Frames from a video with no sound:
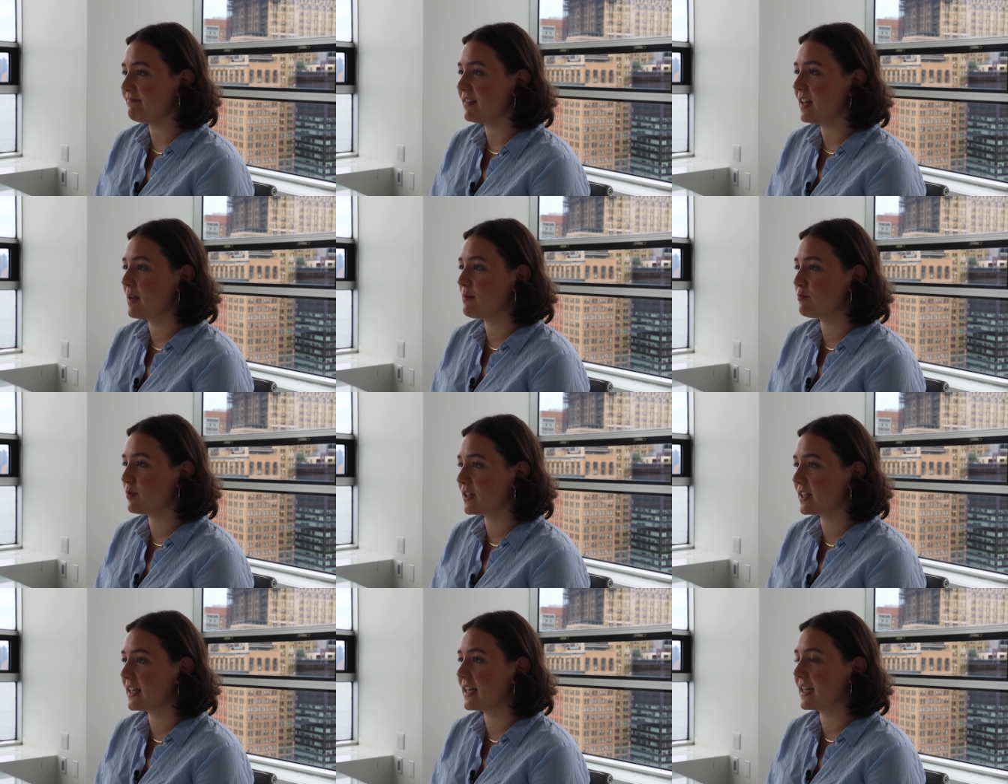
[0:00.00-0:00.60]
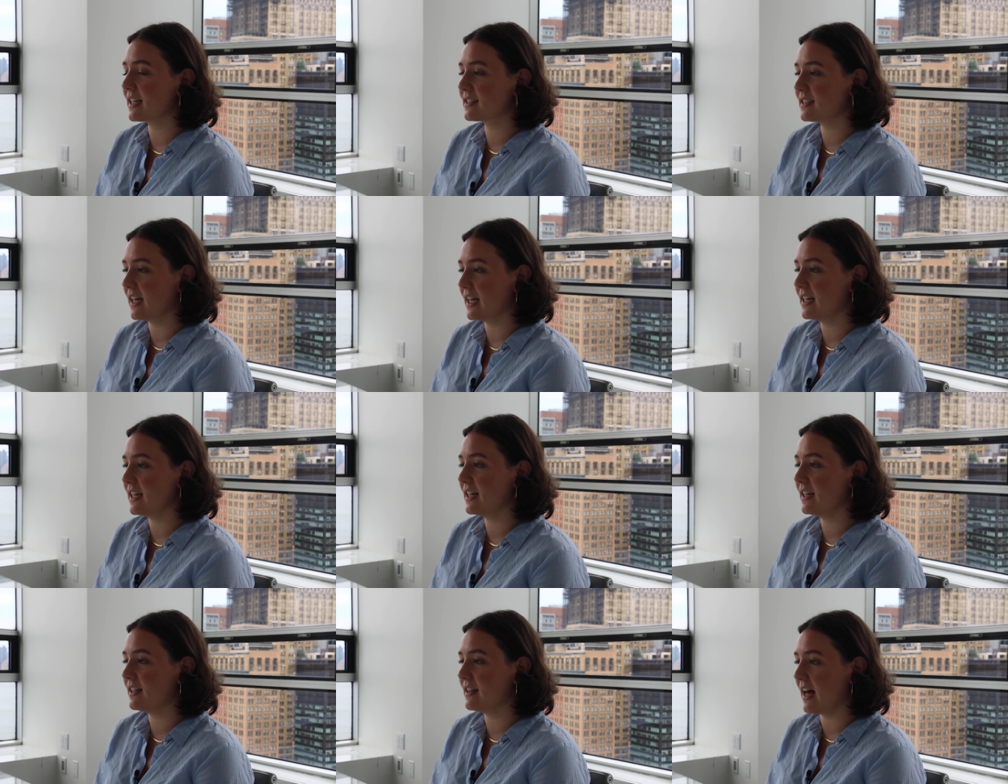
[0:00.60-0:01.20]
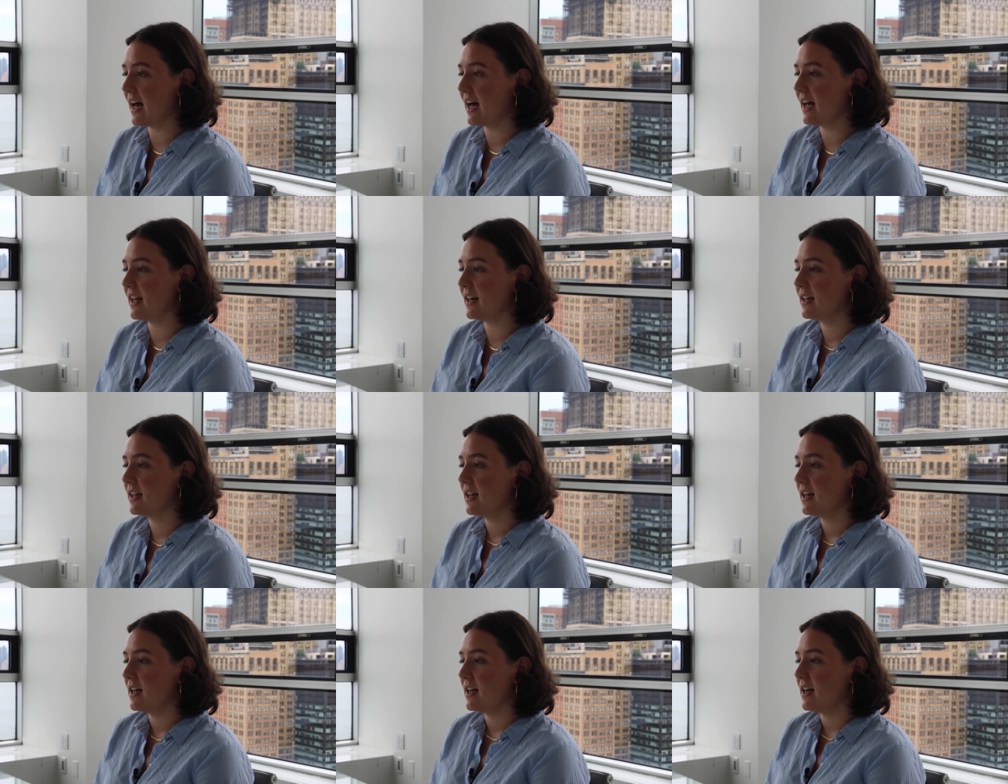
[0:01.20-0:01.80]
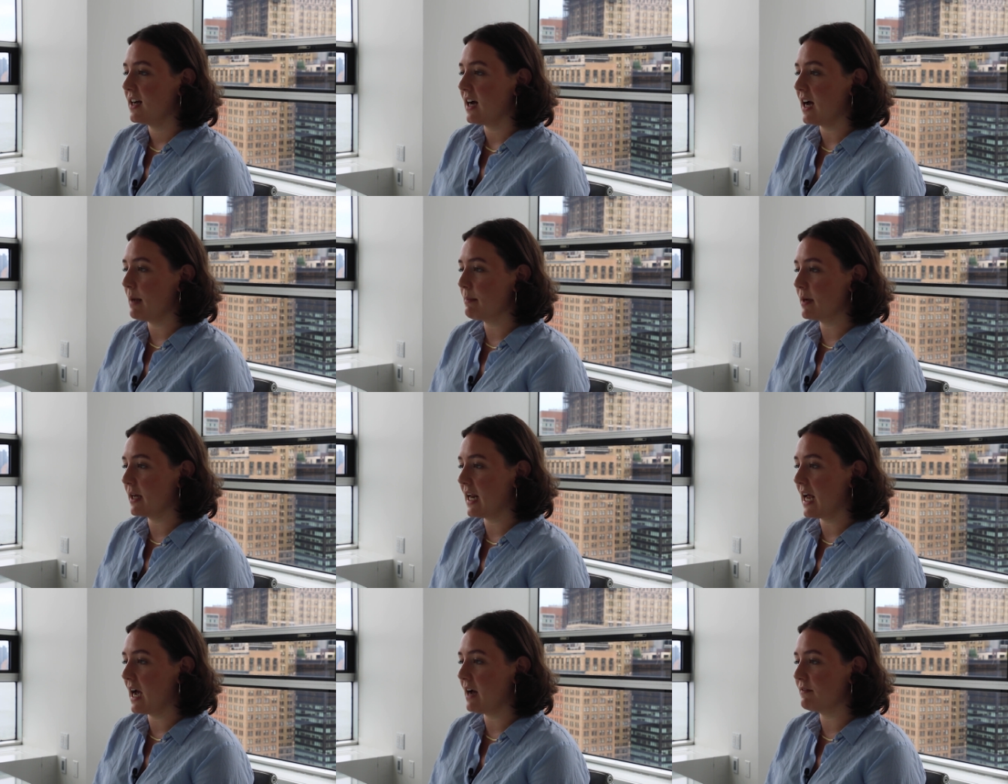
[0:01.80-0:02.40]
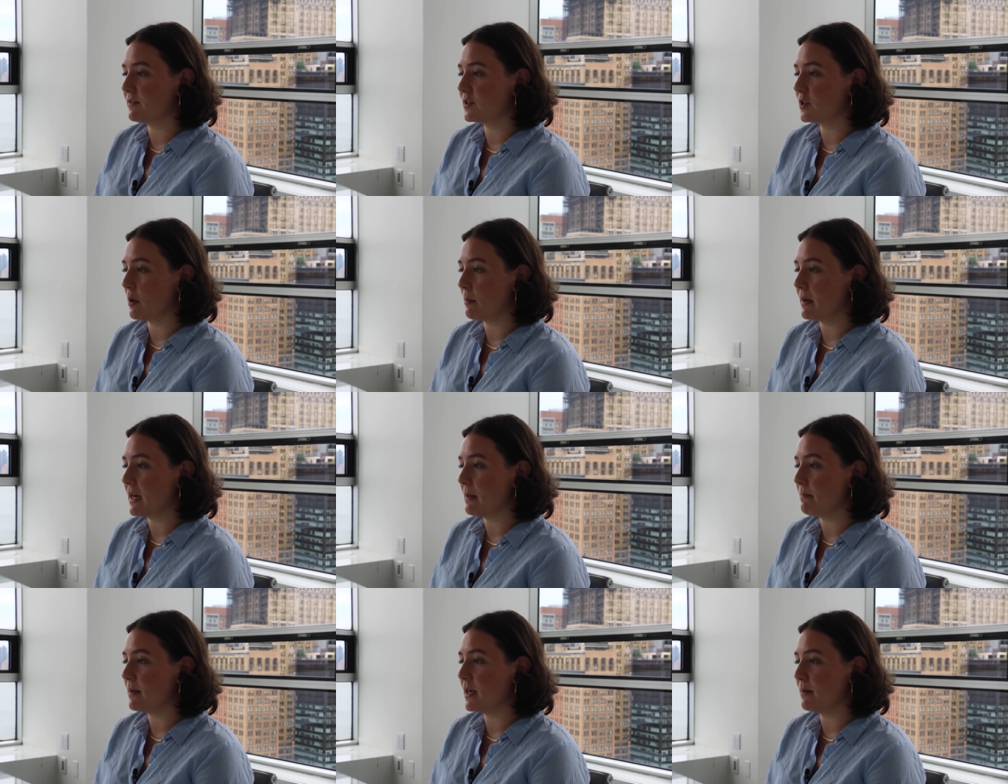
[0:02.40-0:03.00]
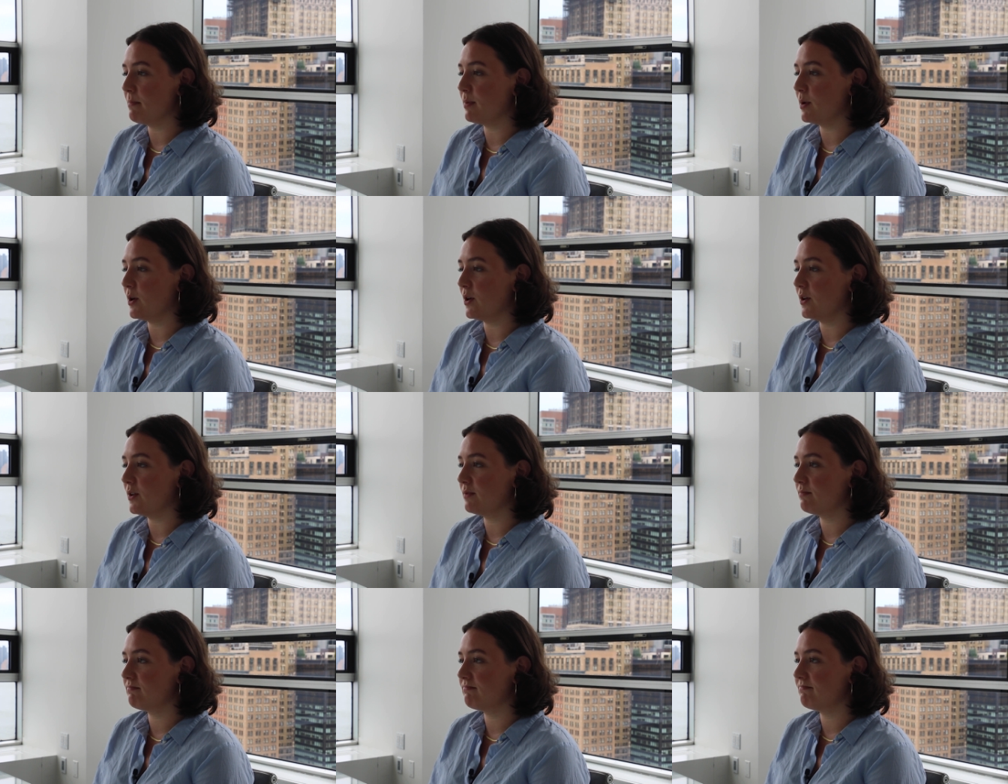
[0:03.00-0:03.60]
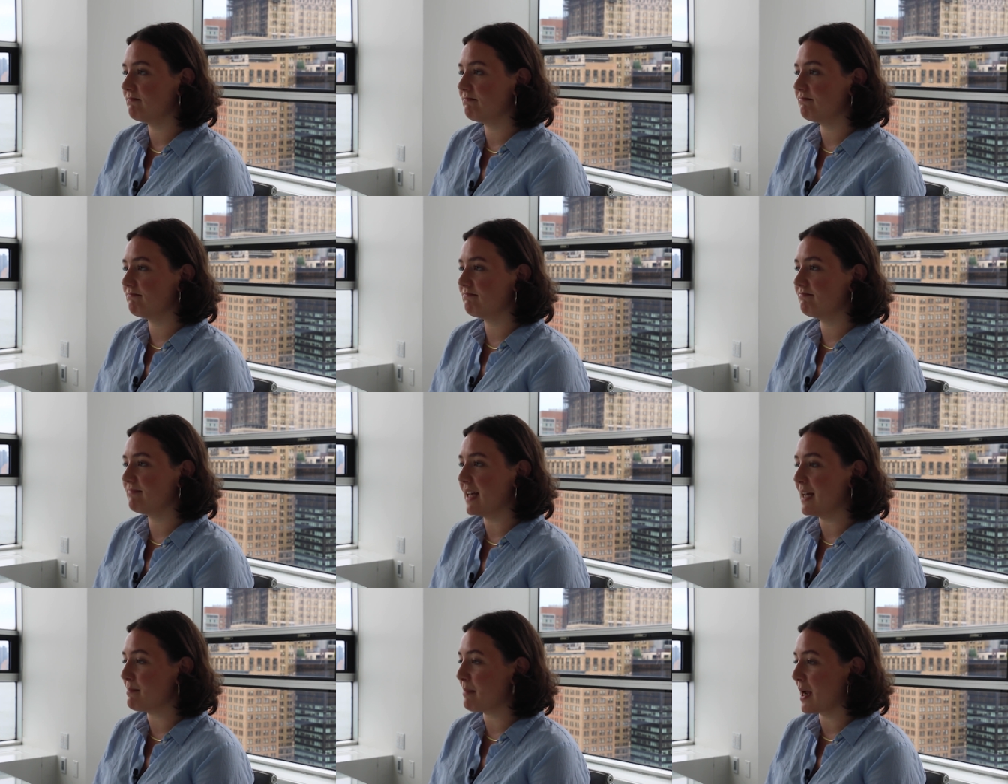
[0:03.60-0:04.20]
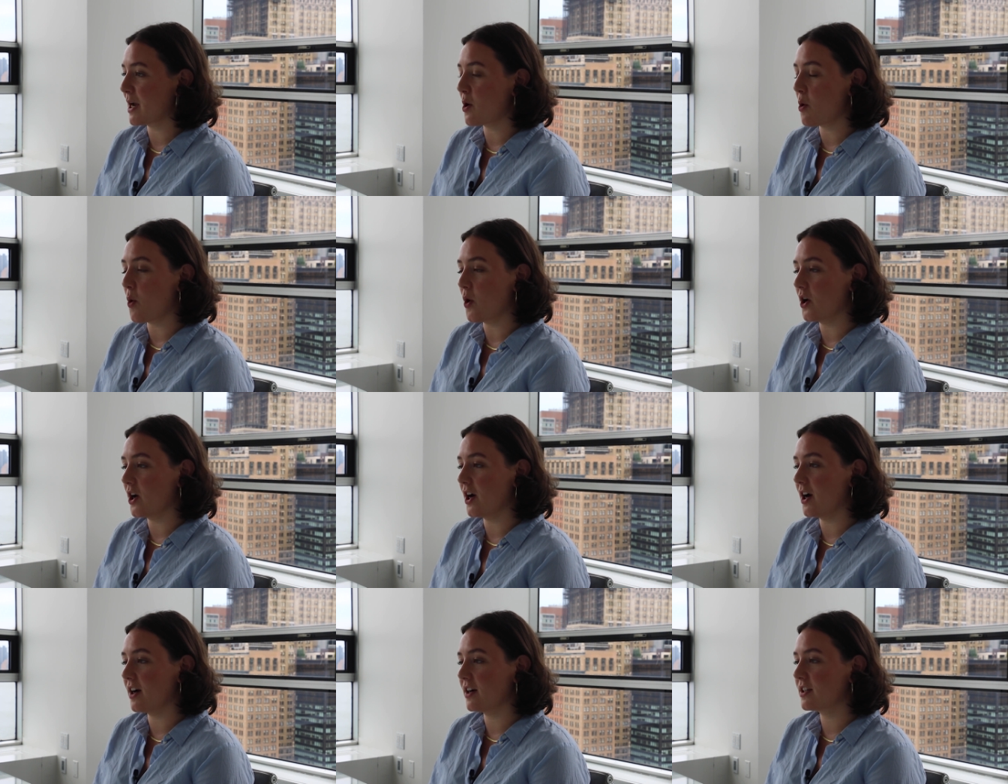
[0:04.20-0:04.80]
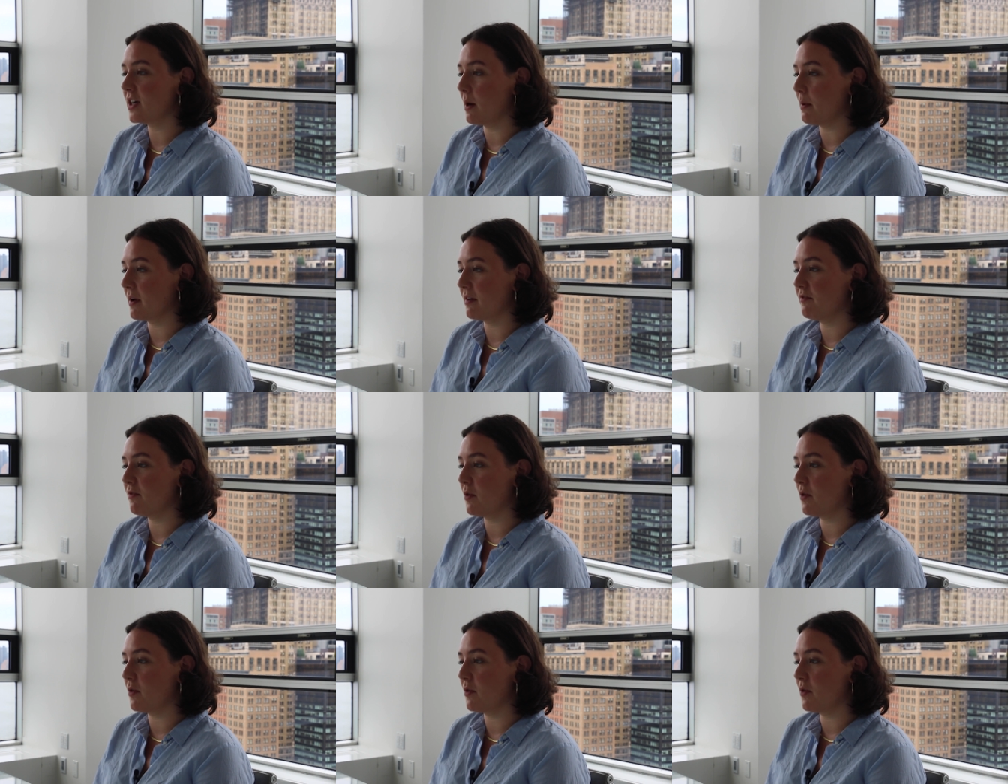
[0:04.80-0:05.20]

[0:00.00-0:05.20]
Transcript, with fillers: I'm really excited that I'm gonna have so many people in my corner going